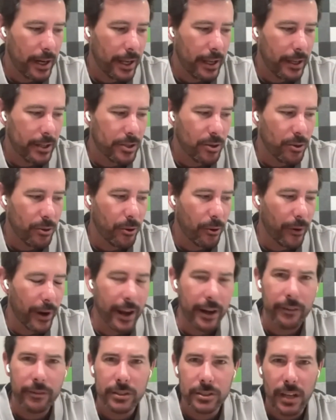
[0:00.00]
to get too
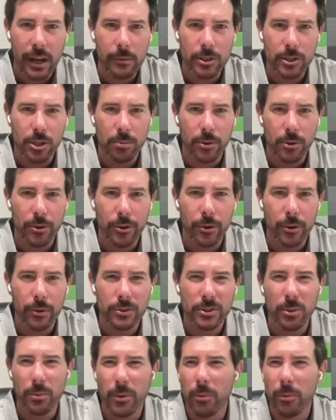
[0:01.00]
creative as entrepreneurs,